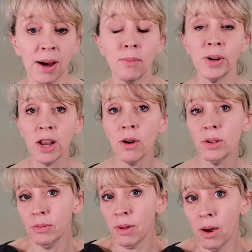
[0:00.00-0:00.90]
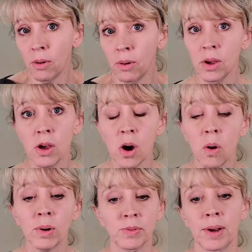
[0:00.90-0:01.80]
And we know you know
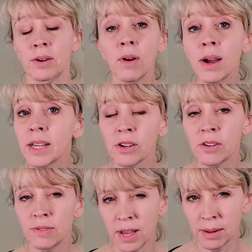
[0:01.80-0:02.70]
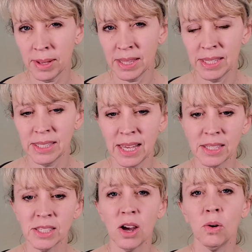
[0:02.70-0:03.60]
what's right and wrong here. You've thought about these
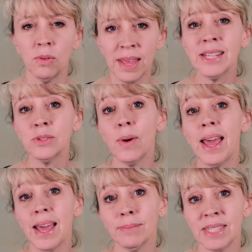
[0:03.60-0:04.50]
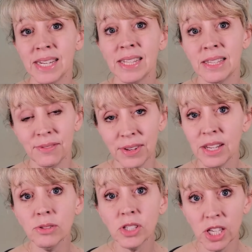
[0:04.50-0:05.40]
things. So that's why I'm sending this
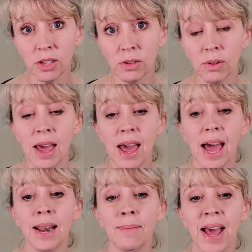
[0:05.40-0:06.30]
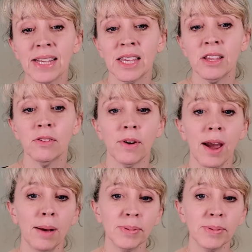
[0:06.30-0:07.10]
video to you and I'm asking you for help.